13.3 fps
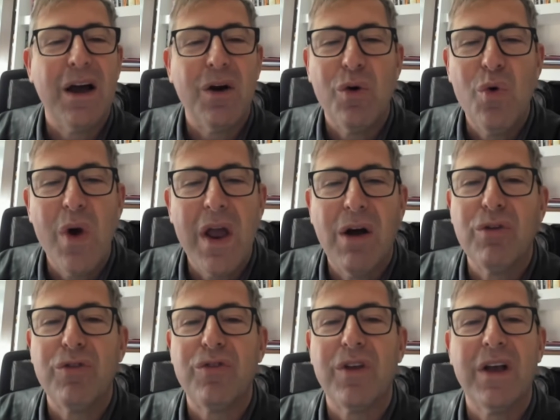Who
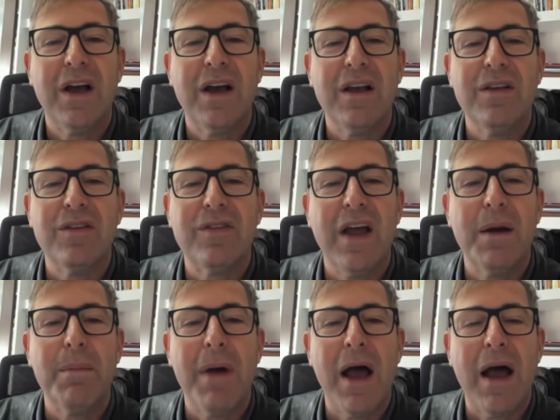else is
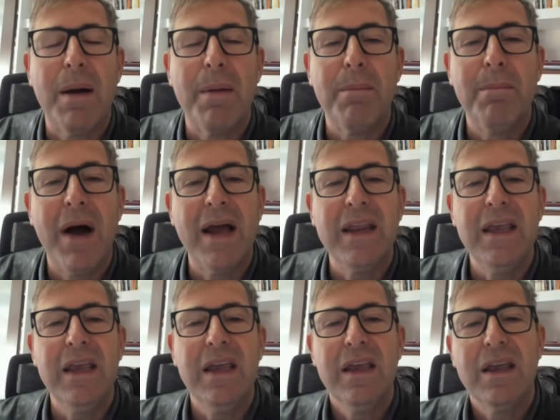there?
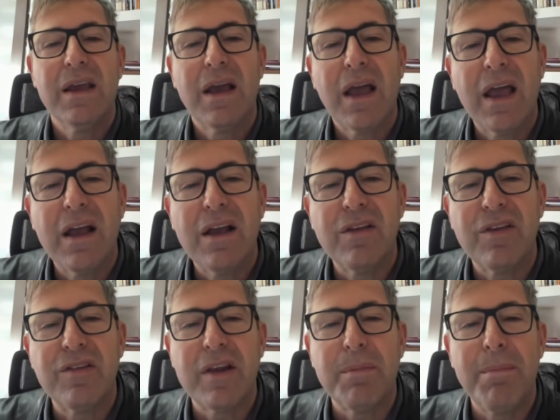Mari,
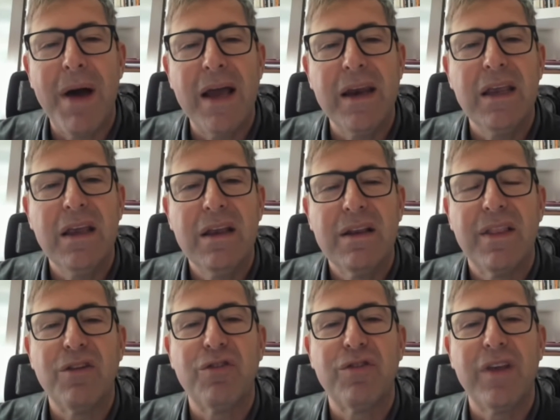is it Mari
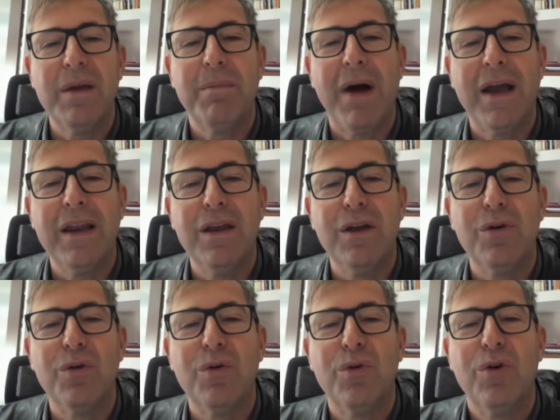that you say? Mari
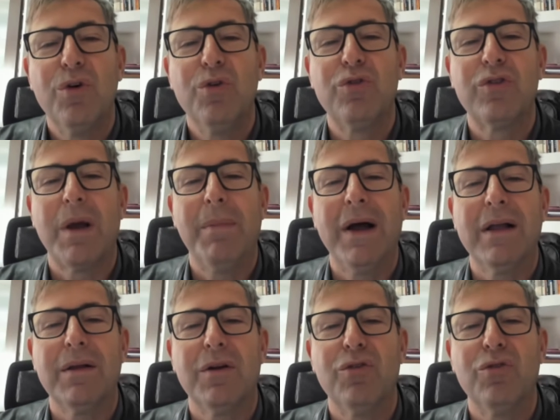
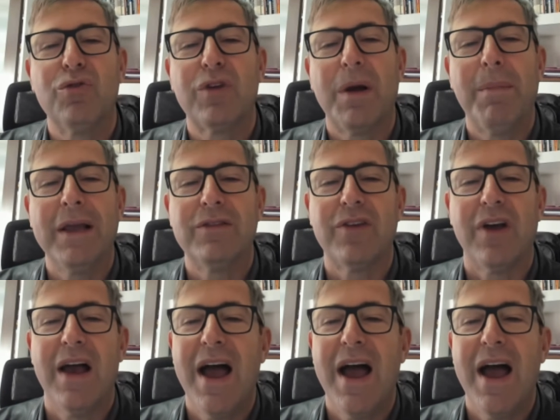Uskamaita.